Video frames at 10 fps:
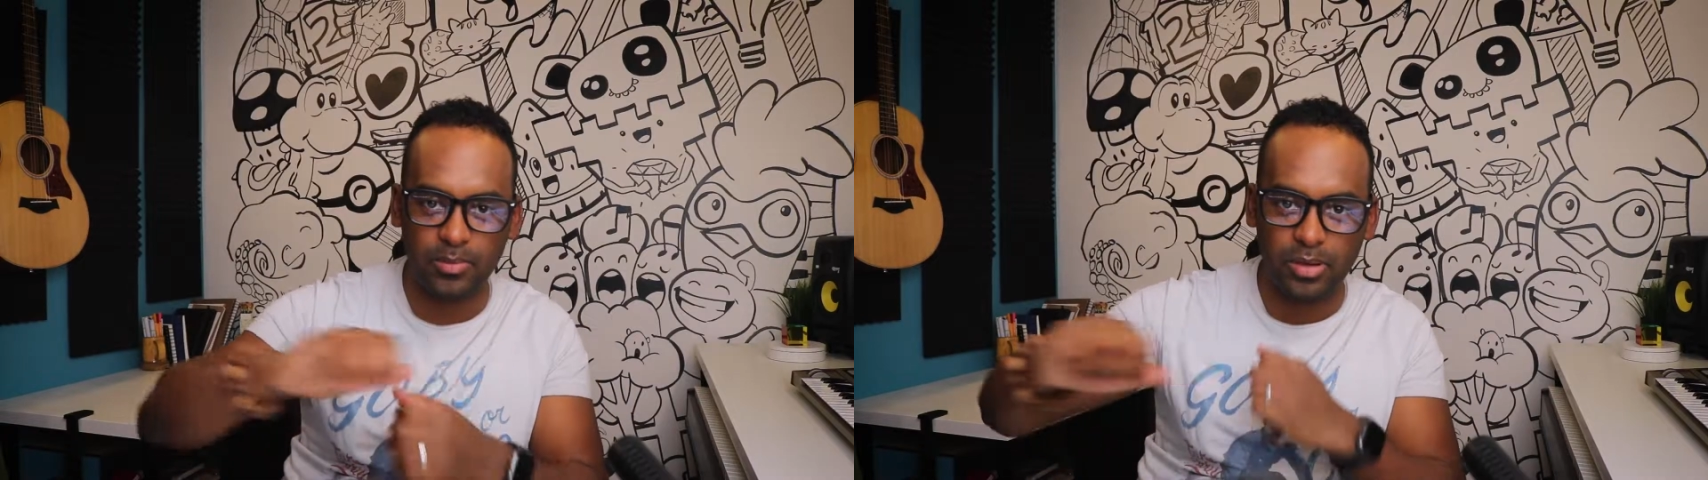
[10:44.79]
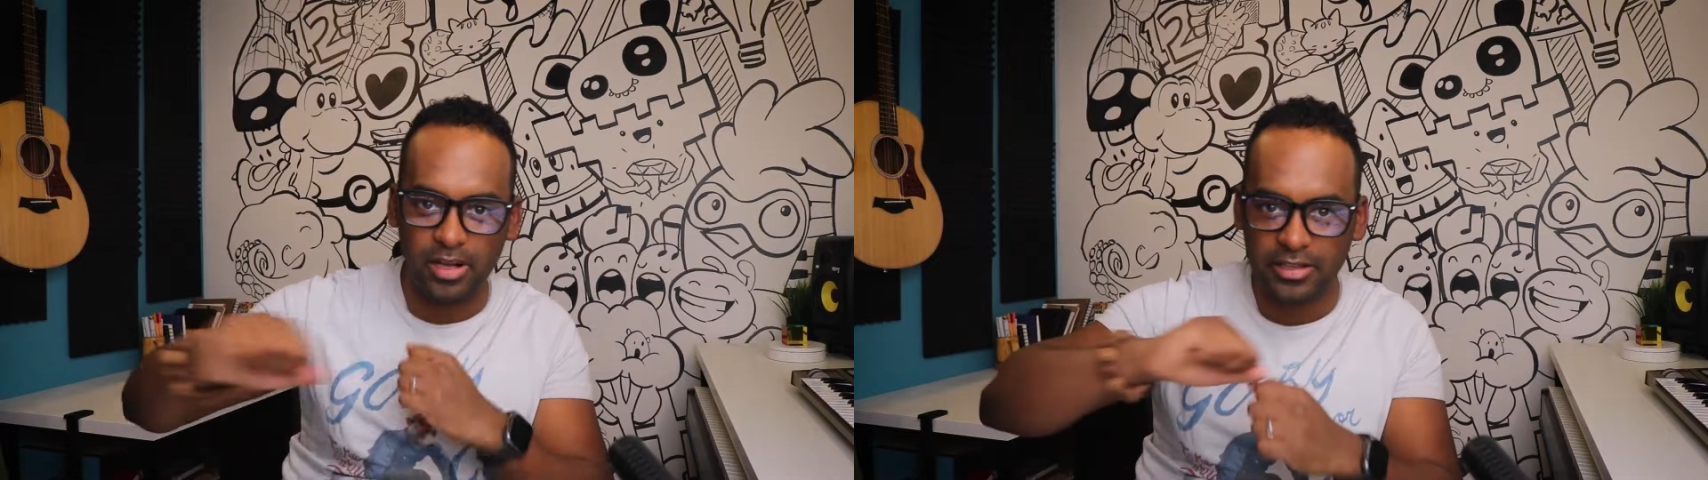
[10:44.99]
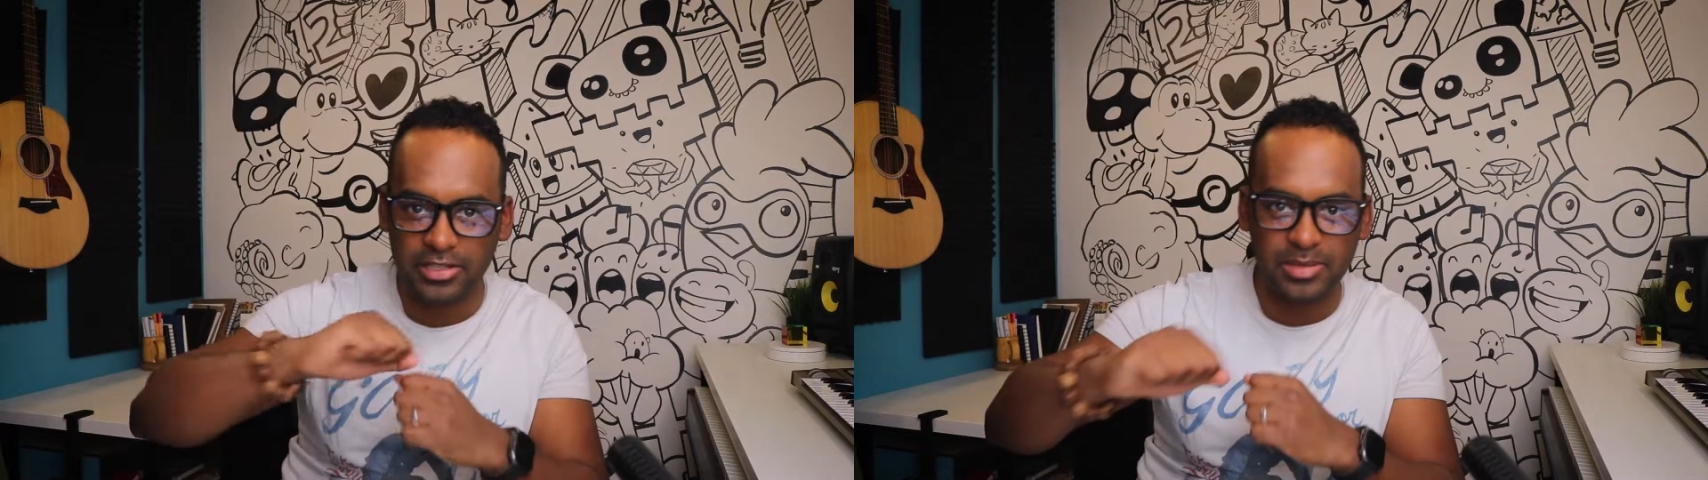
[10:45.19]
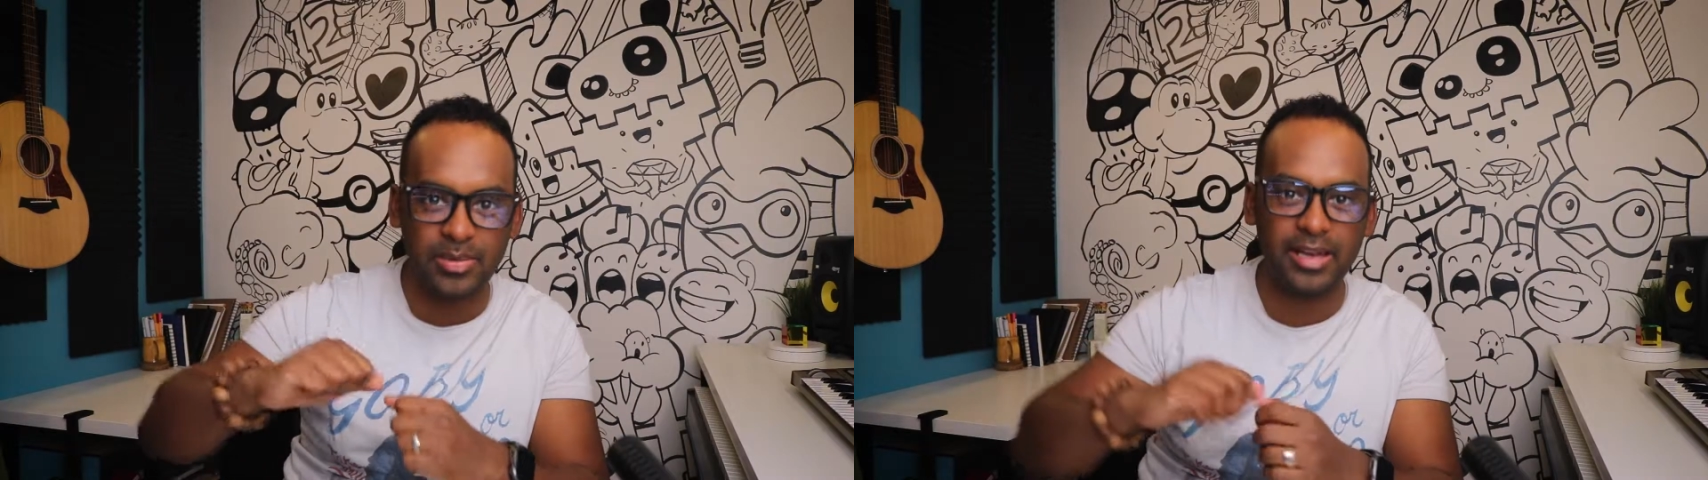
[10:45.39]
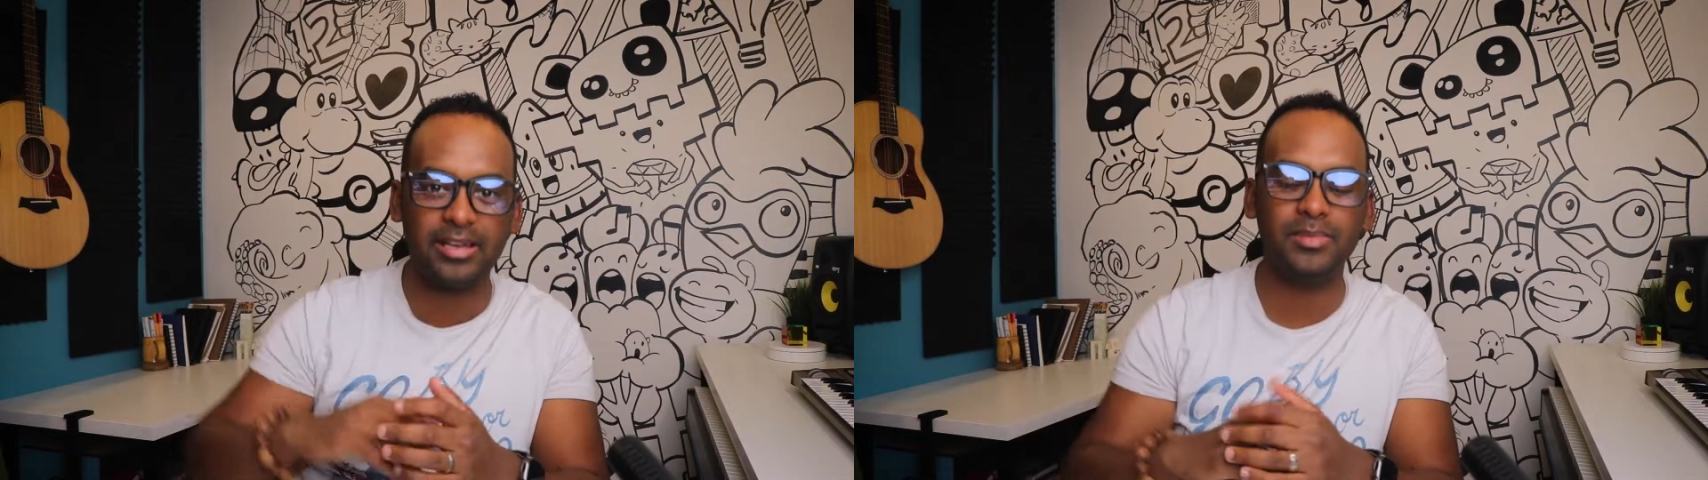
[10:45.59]
polished it
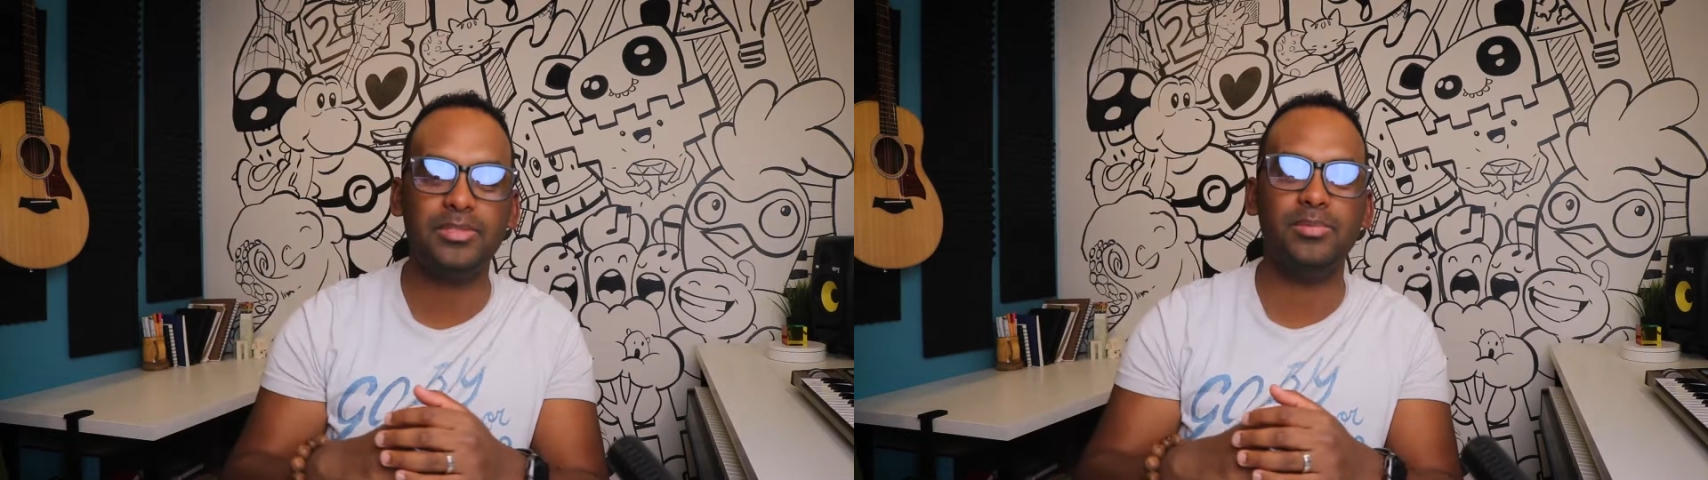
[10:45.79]
back up to